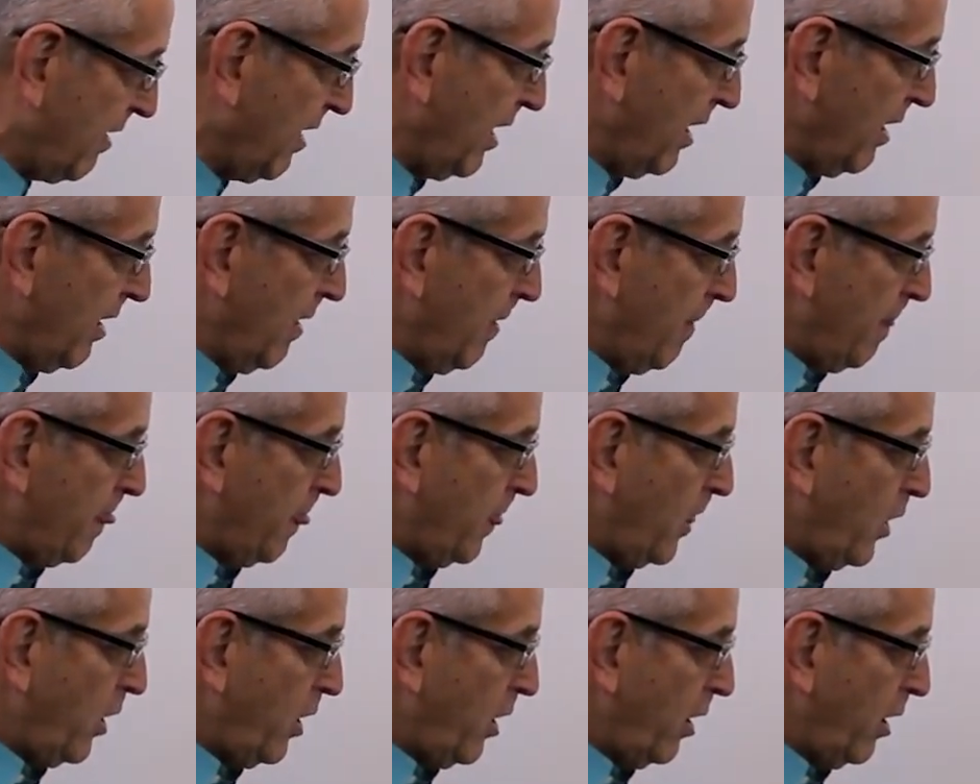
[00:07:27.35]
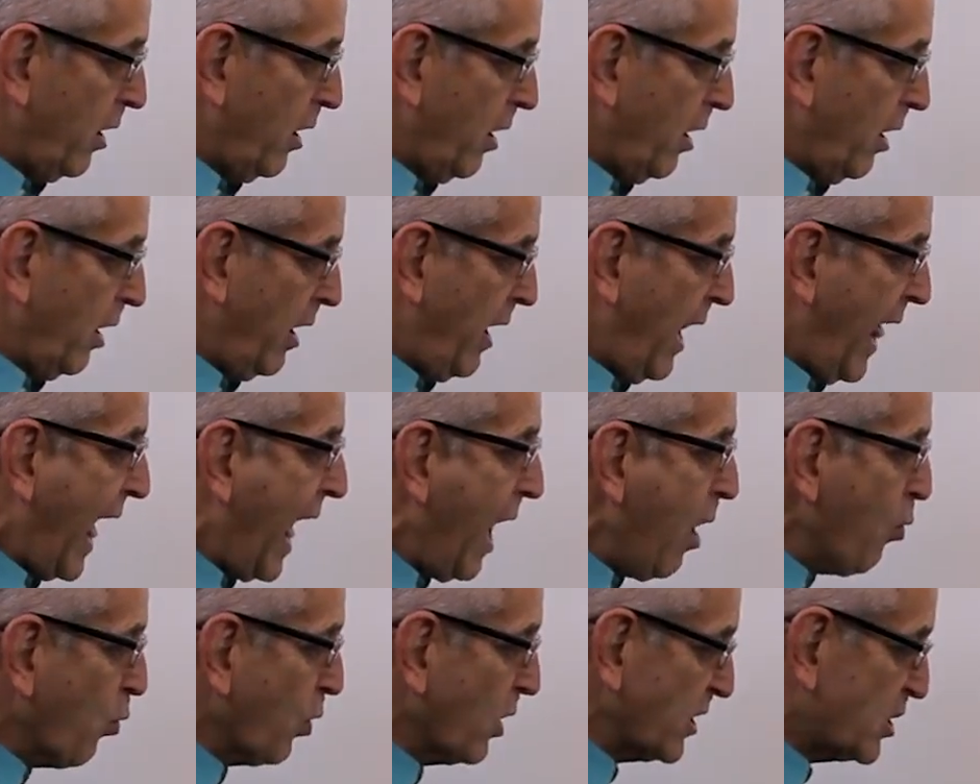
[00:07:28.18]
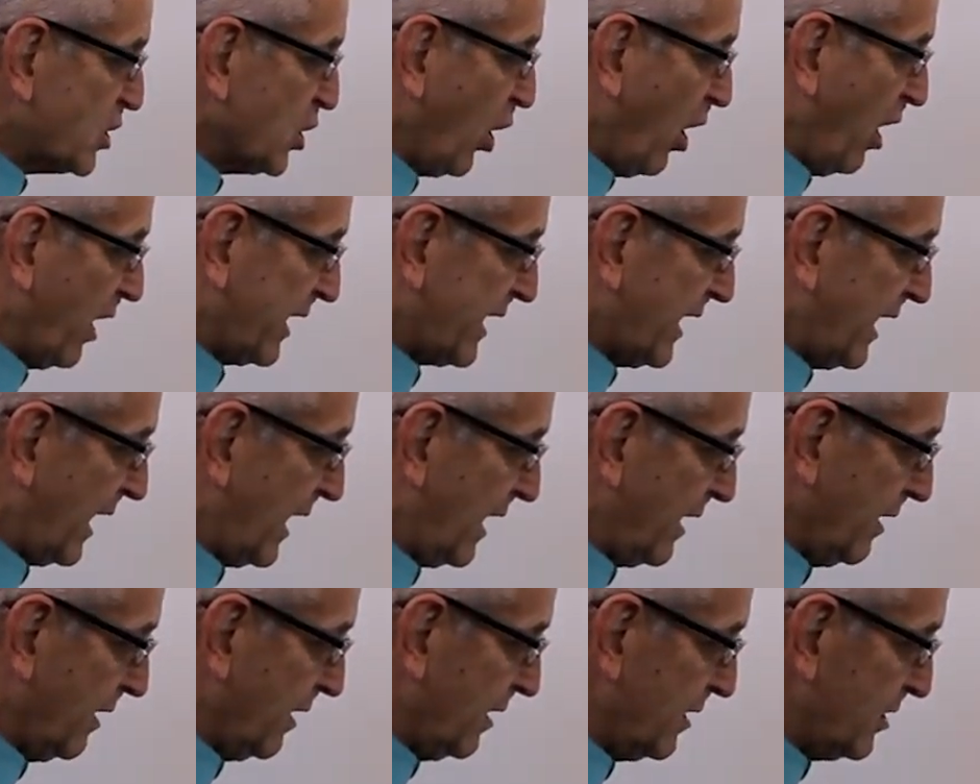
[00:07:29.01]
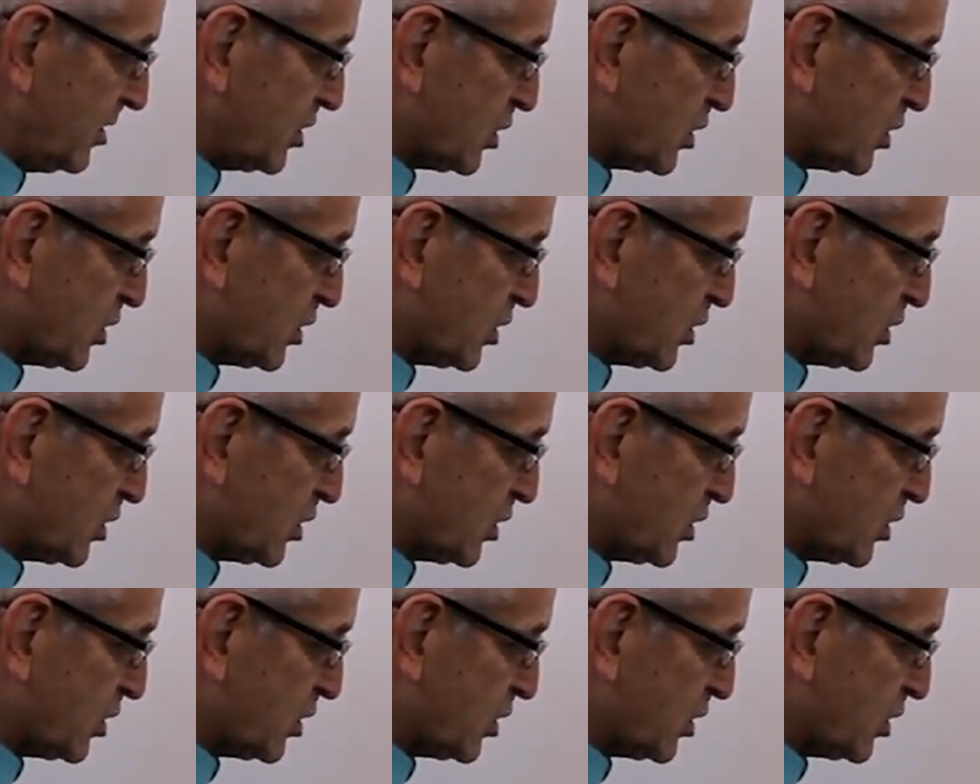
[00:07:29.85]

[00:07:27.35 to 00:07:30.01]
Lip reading: and now we're talking